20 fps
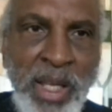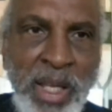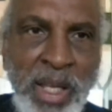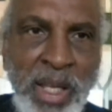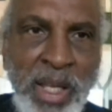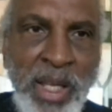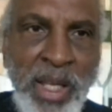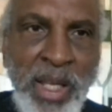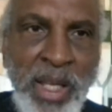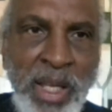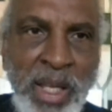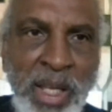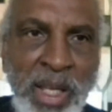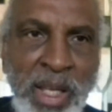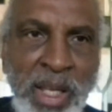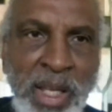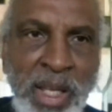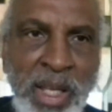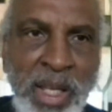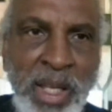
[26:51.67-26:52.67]
another
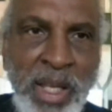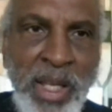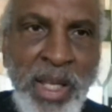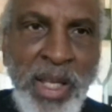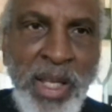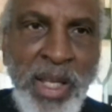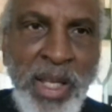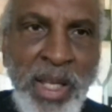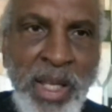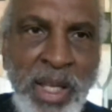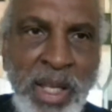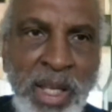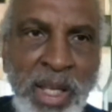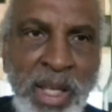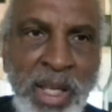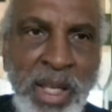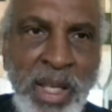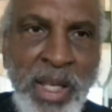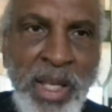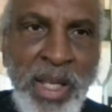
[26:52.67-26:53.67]
example is
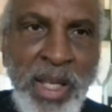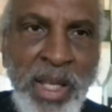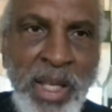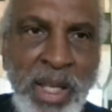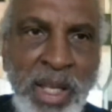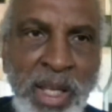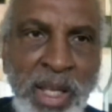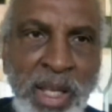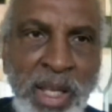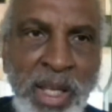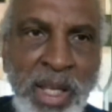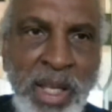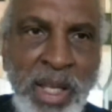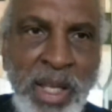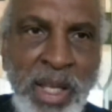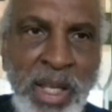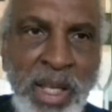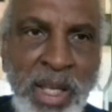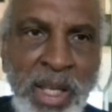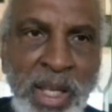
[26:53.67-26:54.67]
luggage racks
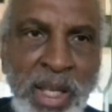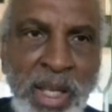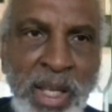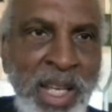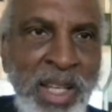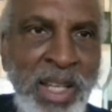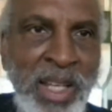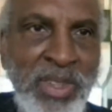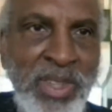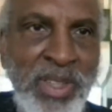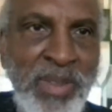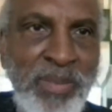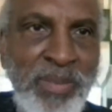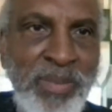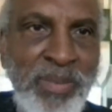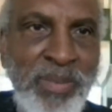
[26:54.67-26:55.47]
in airplanes.